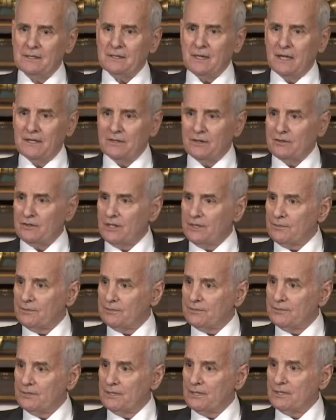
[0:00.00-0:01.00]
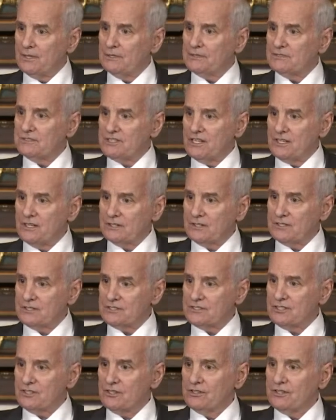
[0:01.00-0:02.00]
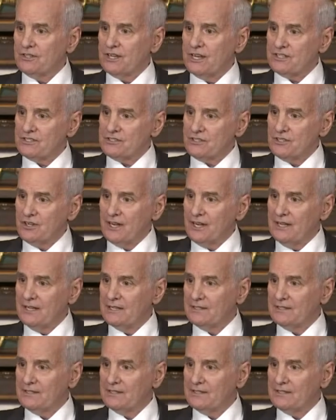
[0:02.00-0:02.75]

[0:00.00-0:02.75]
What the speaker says: the Senate considered it yesterday,